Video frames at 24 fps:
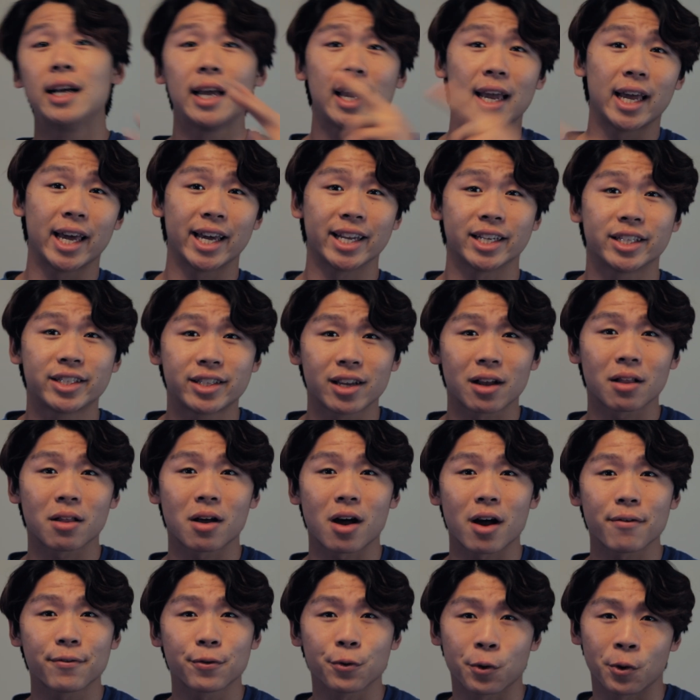and sell
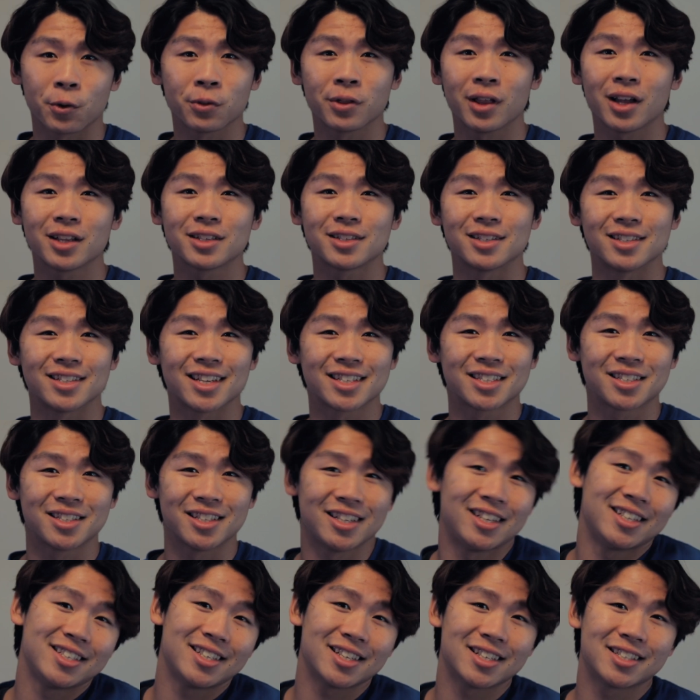off your old lenses. That's
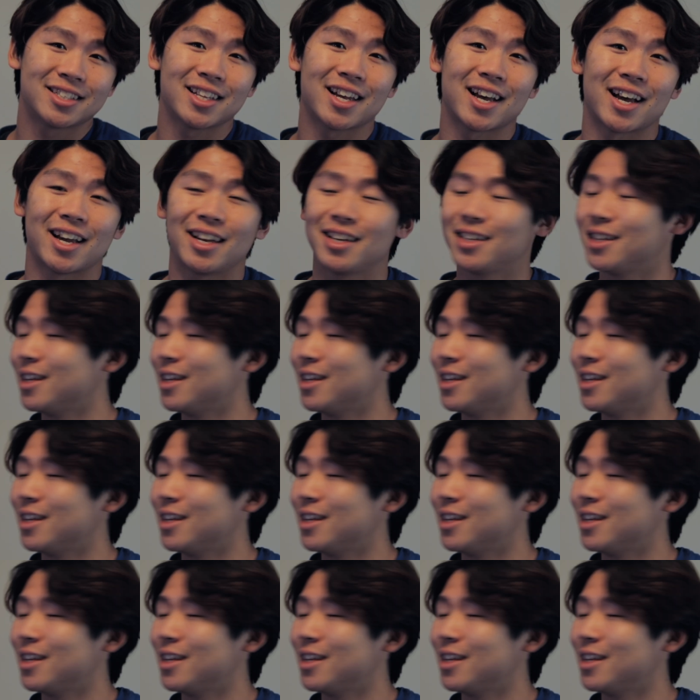easy as that.